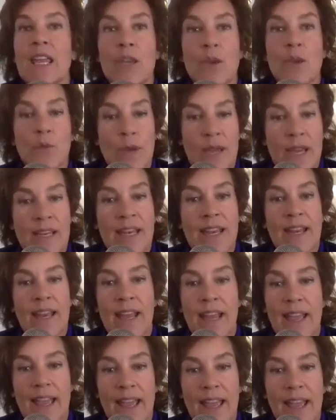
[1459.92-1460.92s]
You
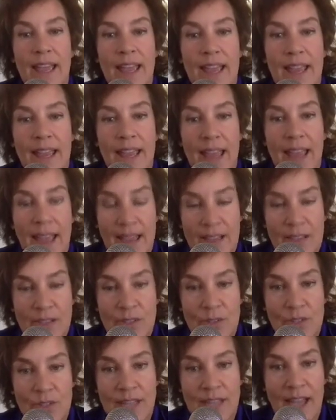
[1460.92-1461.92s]
can
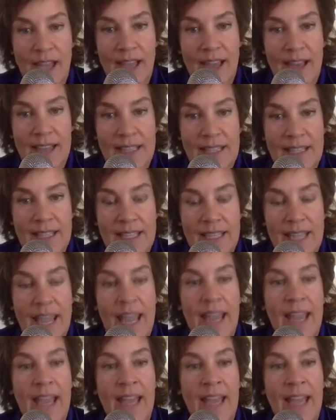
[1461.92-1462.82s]
exercise,